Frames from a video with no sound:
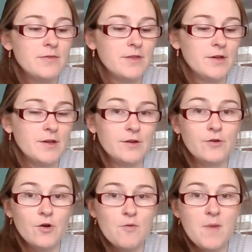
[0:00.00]
the
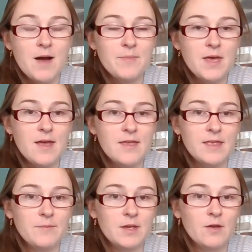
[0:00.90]
girl Moppet, and
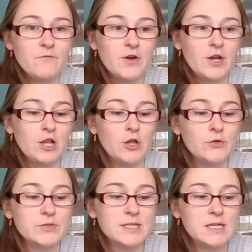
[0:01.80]
they become very close.